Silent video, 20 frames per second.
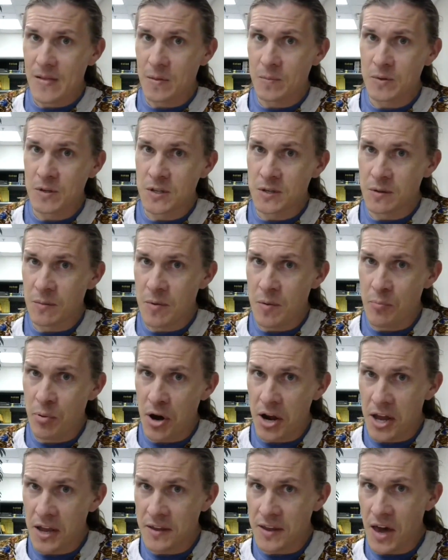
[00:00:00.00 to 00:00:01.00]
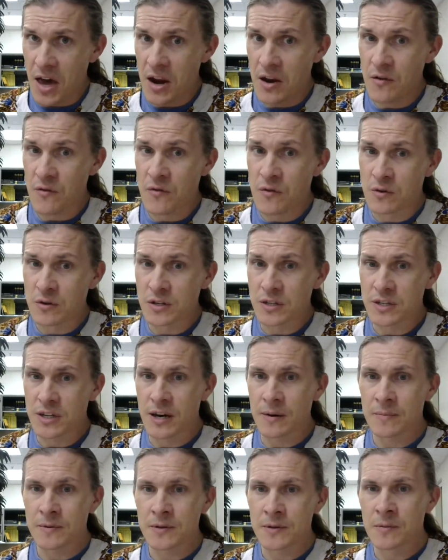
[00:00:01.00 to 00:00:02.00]
Let me break it down into 4
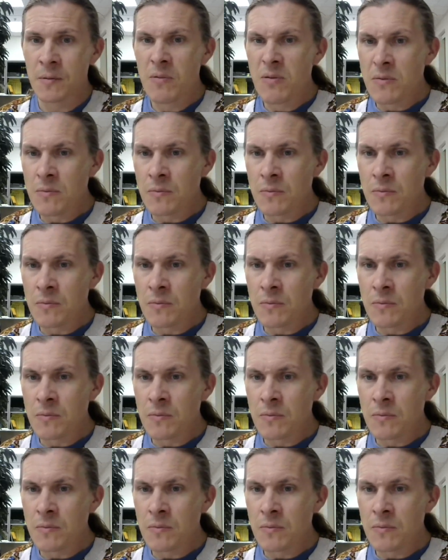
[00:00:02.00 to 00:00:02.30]
steps.